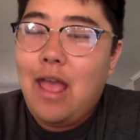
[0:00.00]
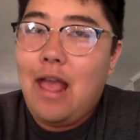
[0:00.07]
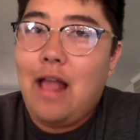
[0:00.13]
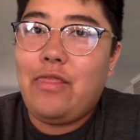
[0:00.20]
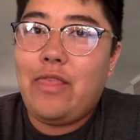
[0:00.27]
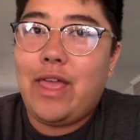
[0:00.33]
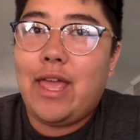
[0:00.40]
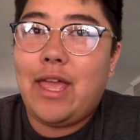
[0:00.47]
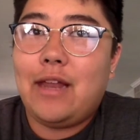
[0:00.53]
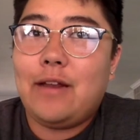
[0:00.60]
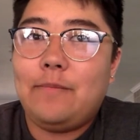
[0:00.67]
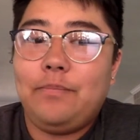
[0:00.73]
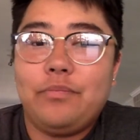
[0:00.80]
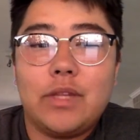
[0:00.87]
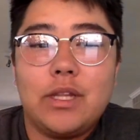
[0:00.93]
And
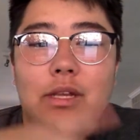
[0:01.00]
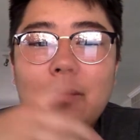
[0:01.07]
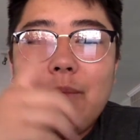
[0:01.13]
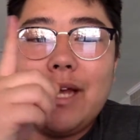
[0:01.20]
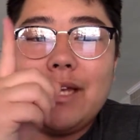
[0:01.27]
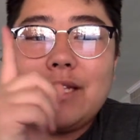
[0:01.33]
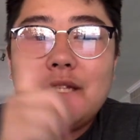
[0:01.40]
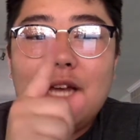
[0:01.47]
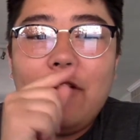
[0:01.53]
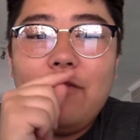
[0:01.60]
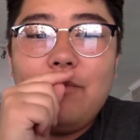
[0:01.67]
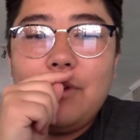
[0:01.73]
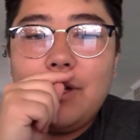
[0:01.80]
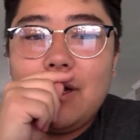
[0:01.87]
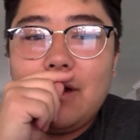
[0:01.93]
then my
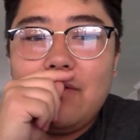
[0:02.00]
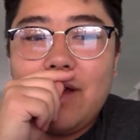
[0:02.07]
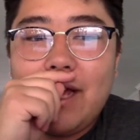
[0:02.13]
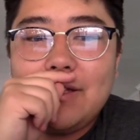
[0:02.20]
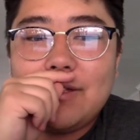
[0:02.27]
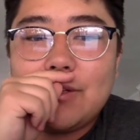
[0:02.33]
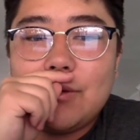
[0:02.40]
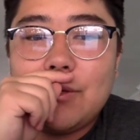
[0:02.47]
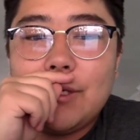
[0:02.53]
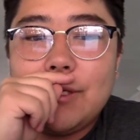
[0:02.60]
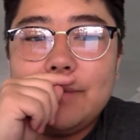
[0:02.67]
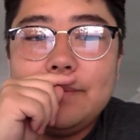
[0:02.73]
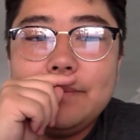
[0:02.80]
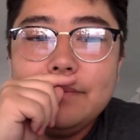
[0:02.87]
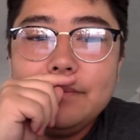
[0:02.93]
sophomore year of high
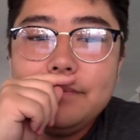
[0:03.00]
school,